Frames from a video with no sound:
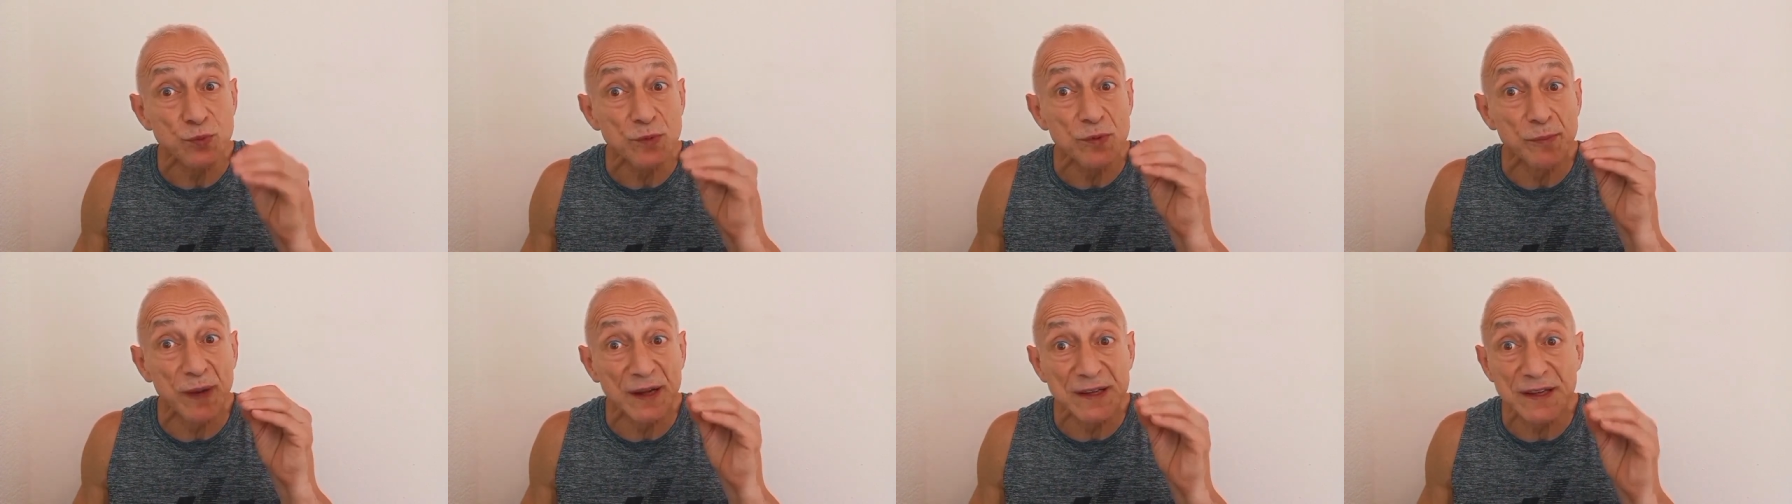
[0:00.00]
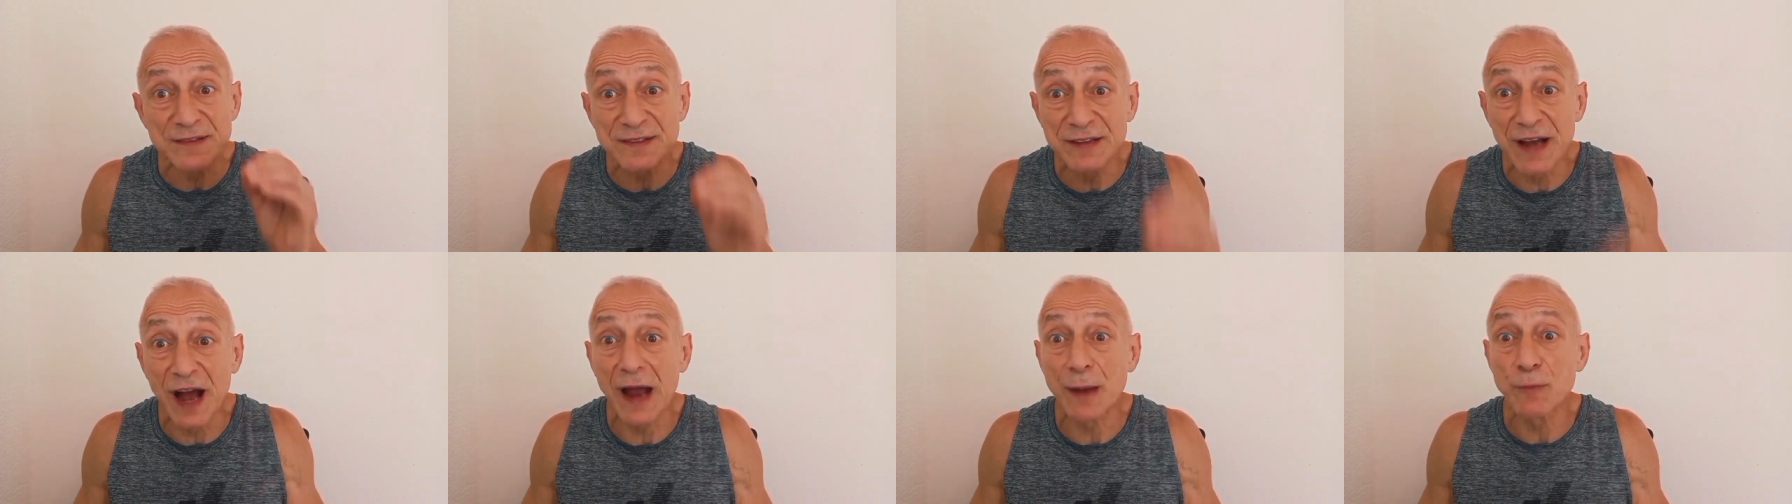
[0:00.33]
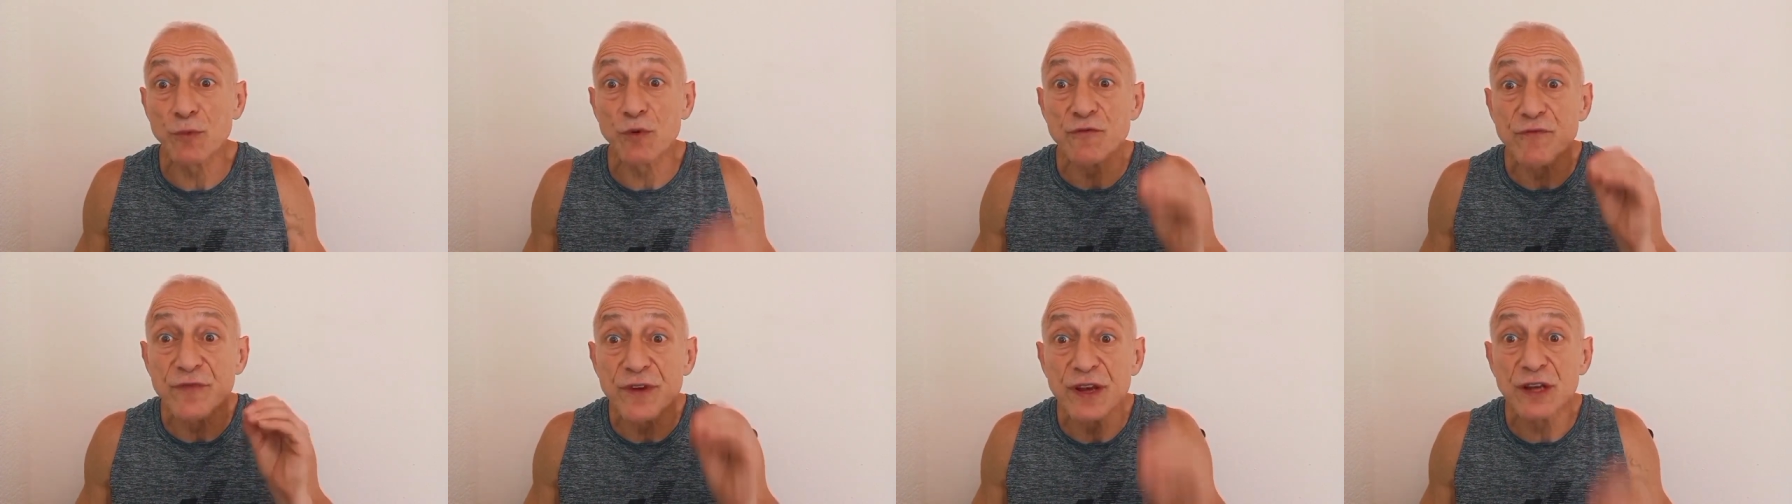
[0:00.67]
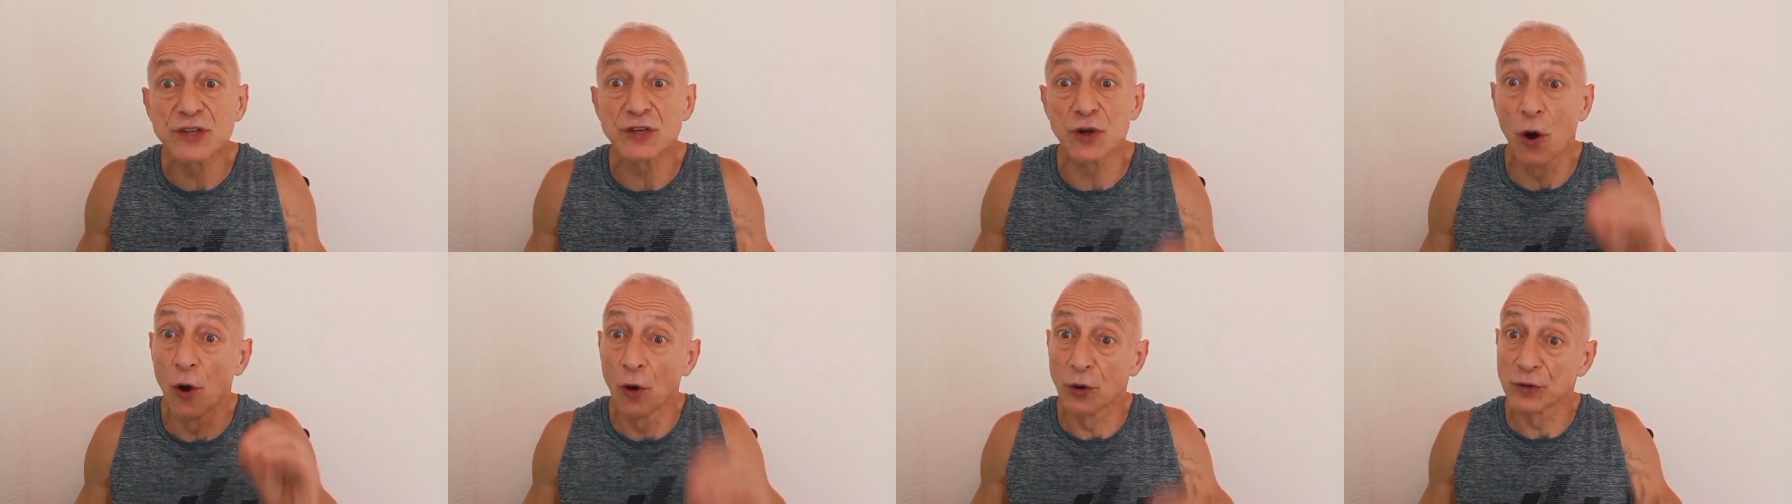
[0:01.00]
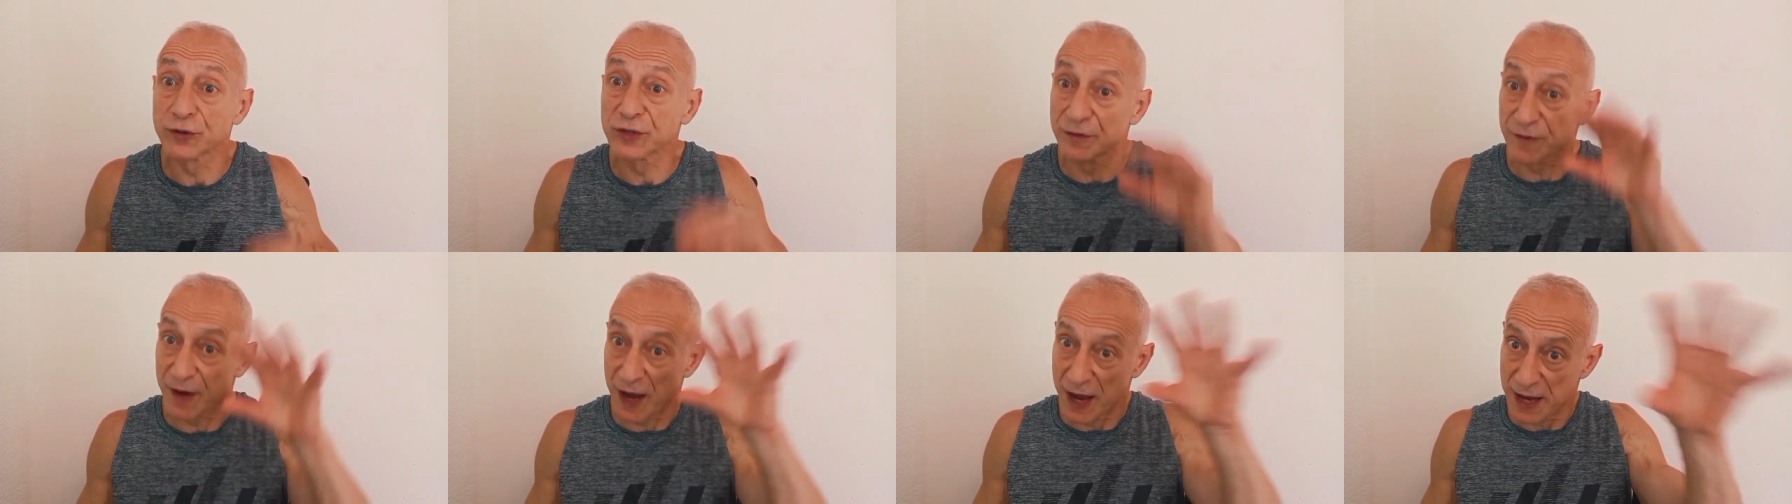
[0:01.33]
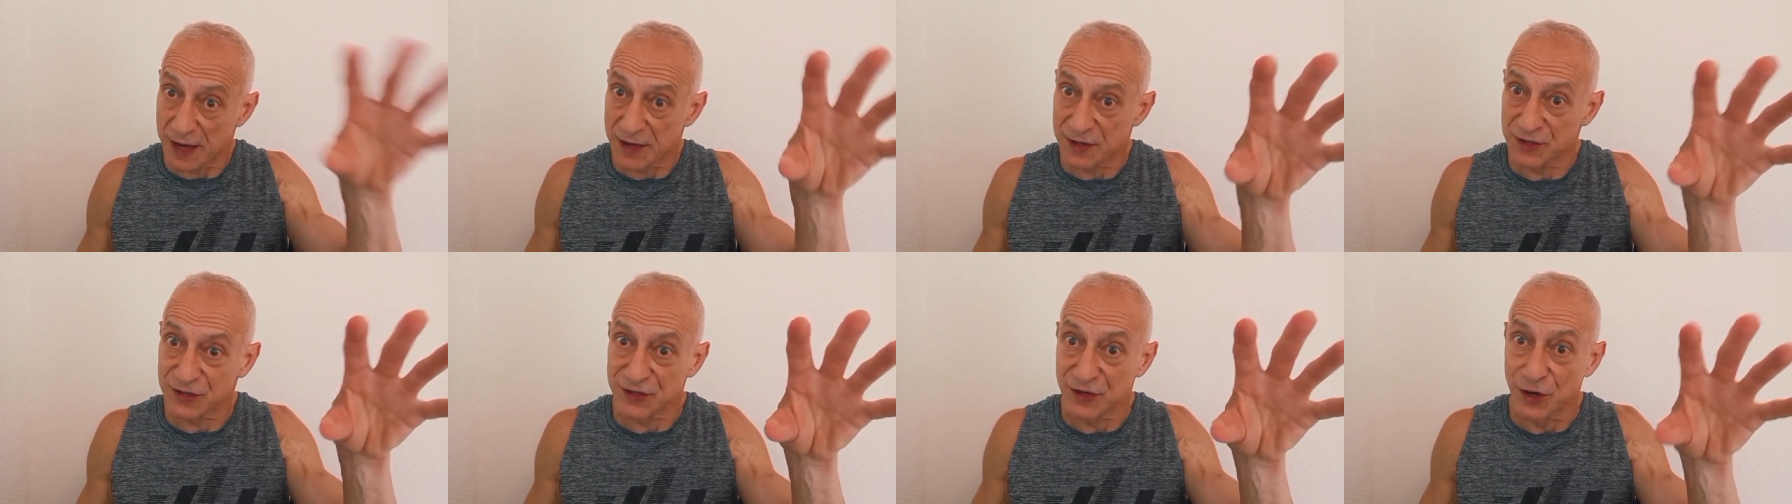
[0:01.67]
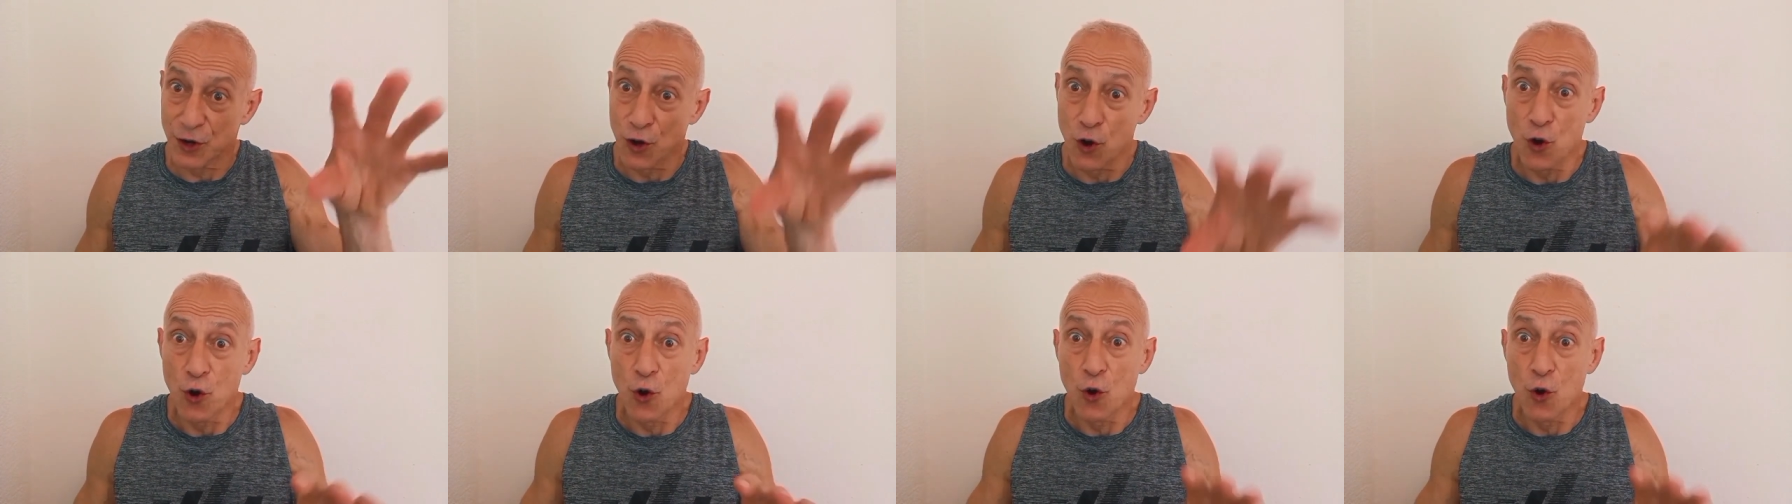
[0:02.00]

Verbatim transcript: By the time we reach older age,